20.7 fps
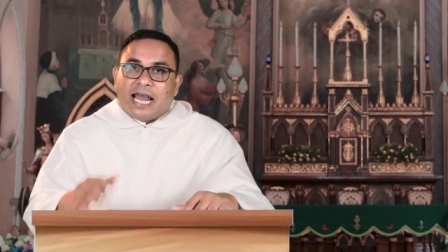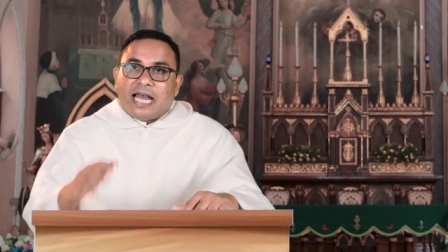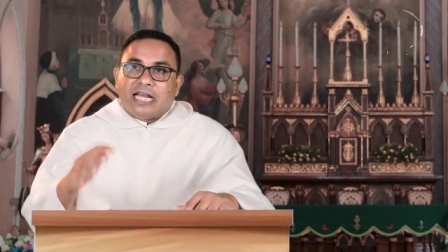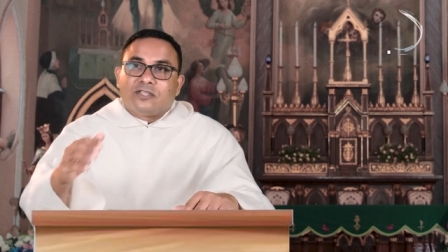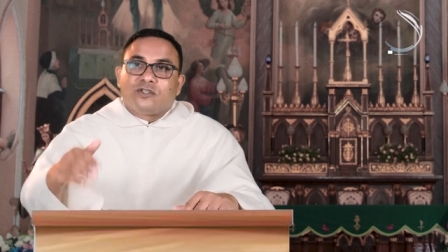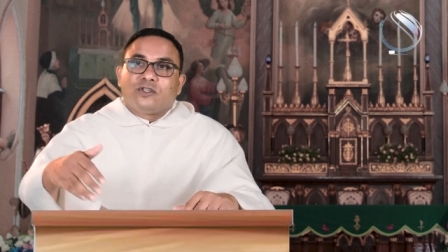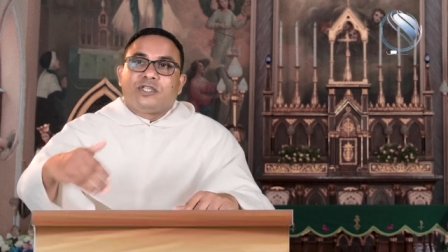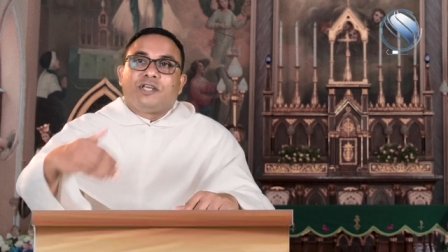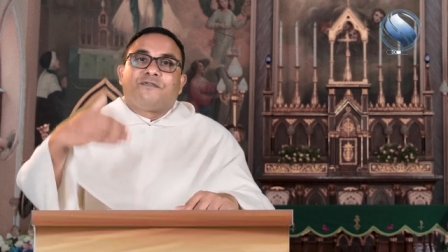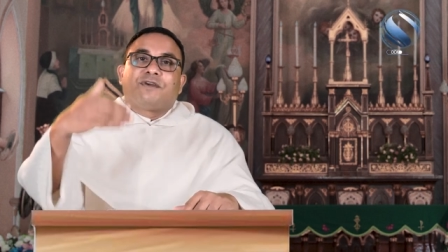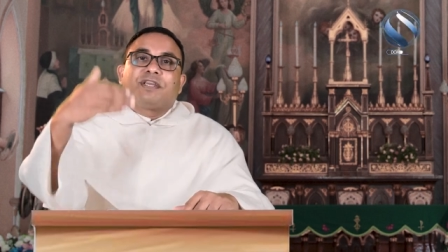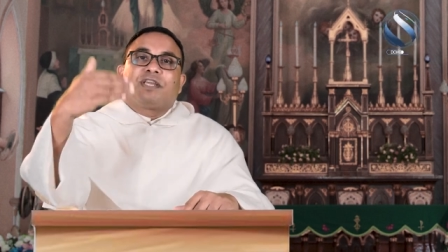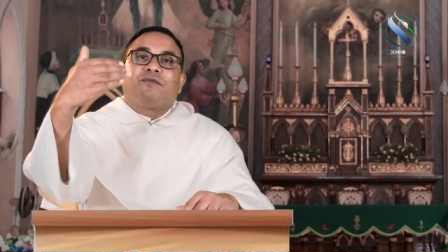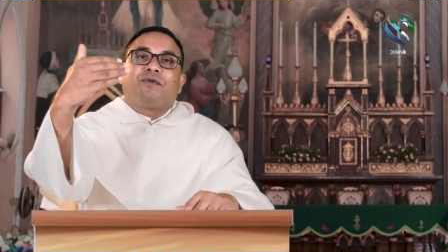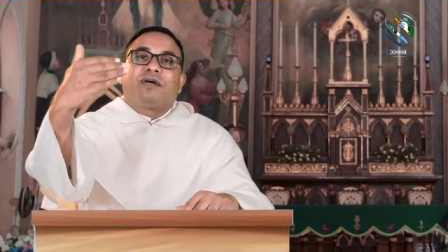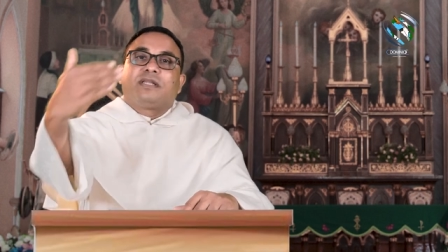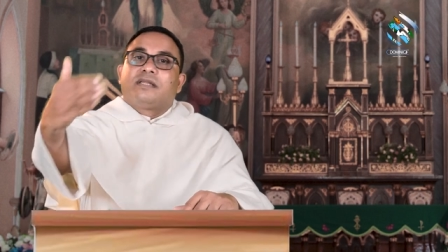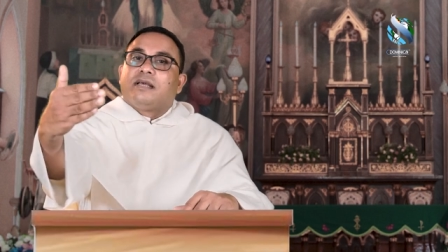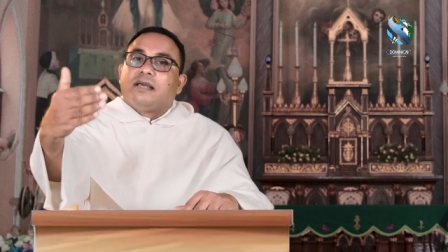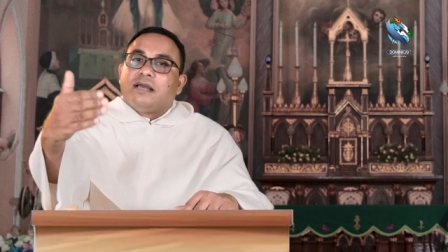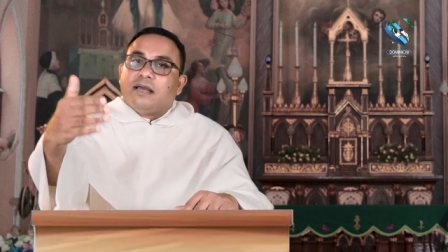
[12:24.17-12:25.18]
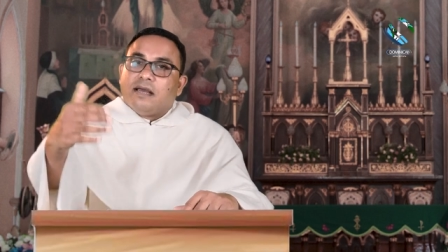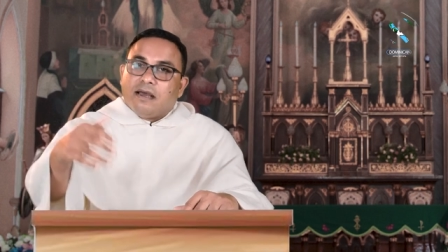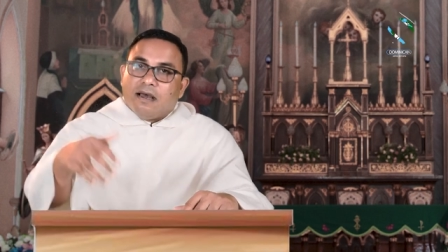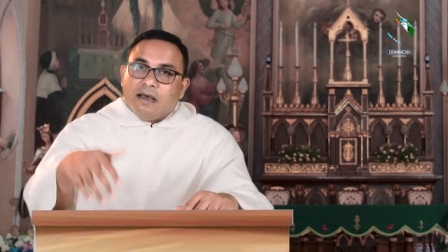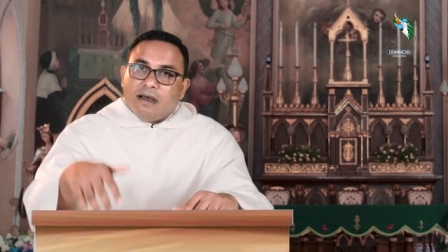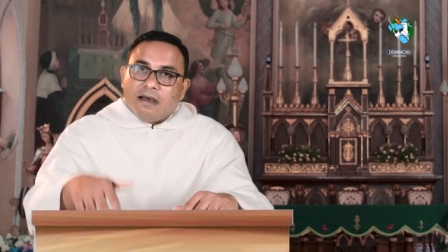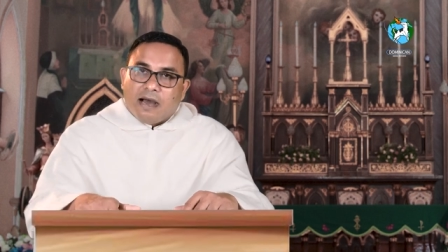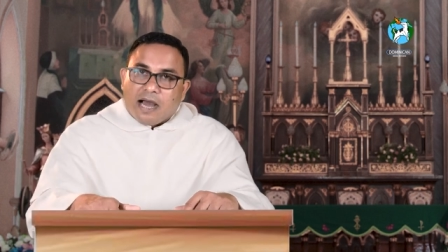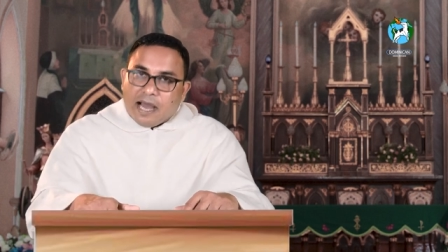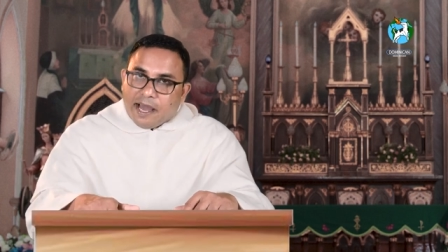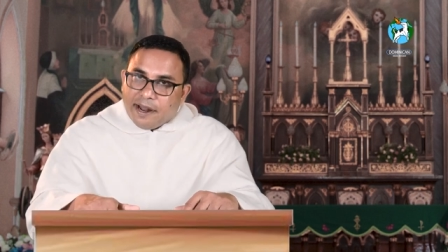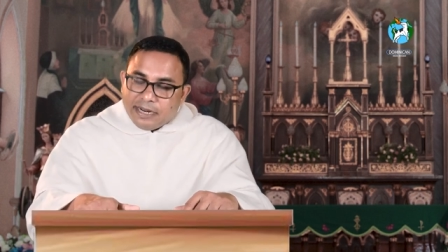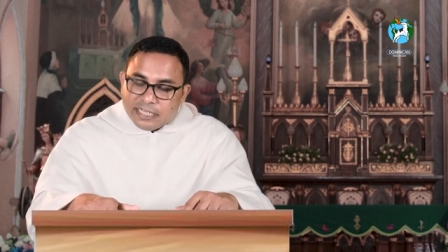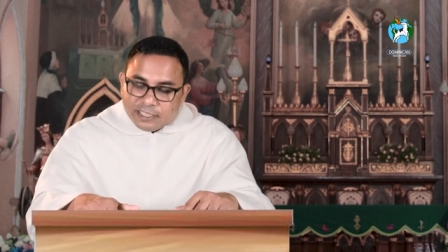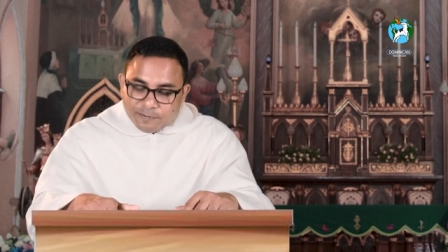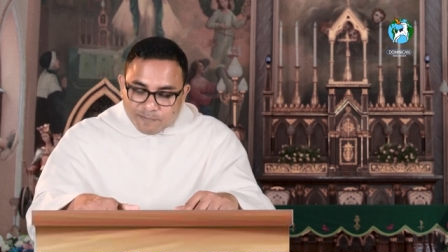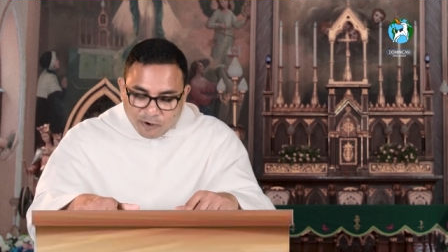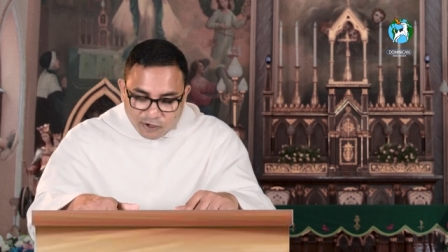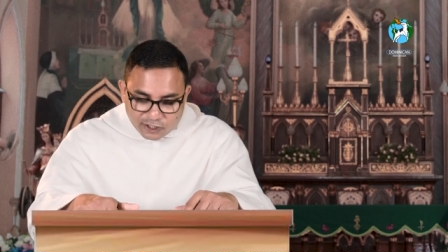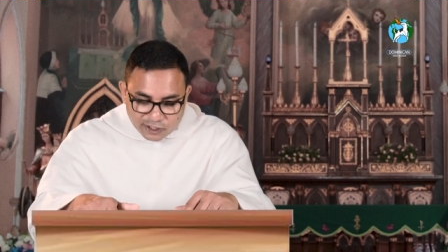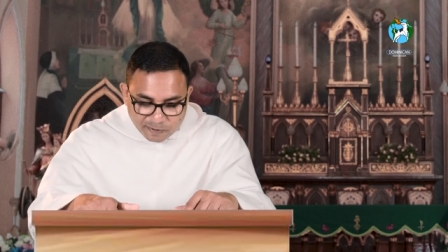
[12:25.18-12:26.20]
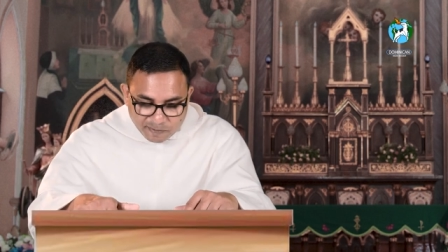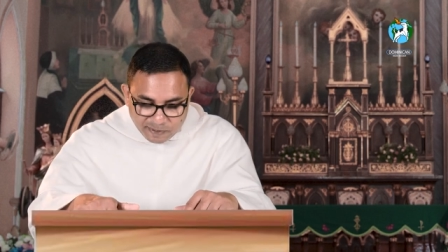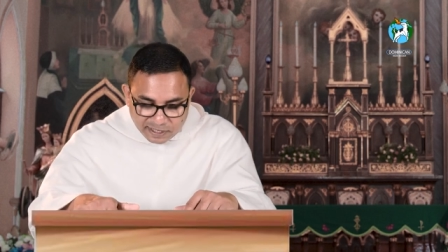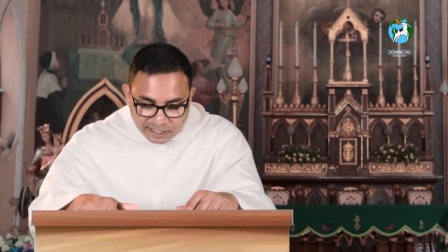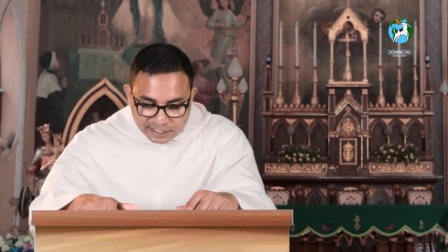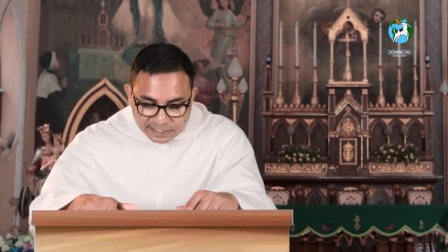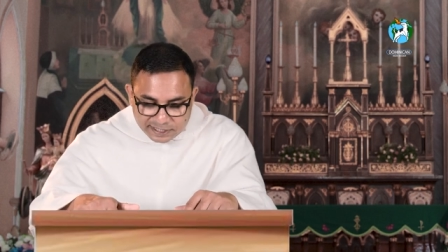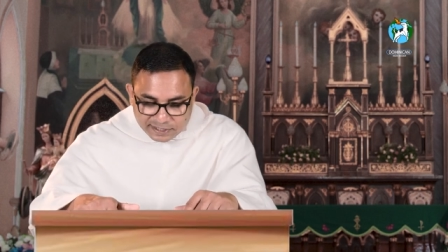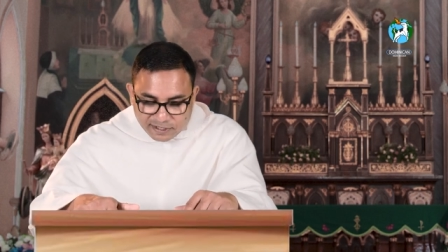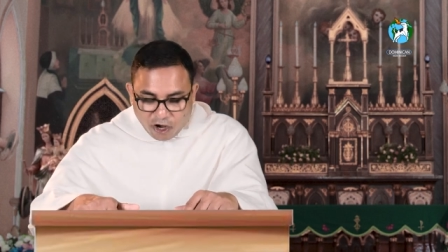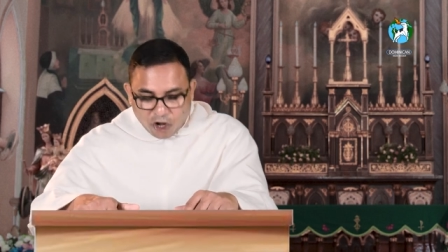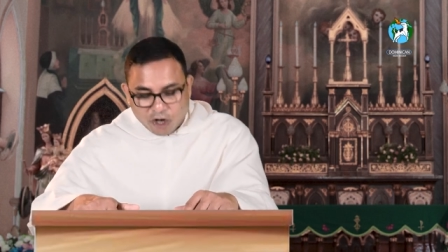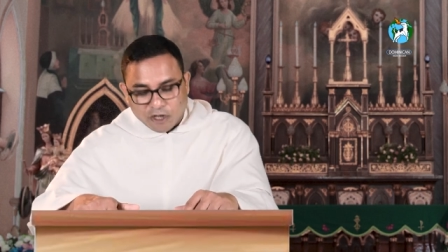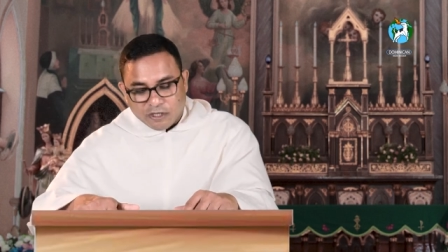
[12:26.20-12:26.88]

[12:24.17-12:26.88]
And so they were given a higher responsibilities.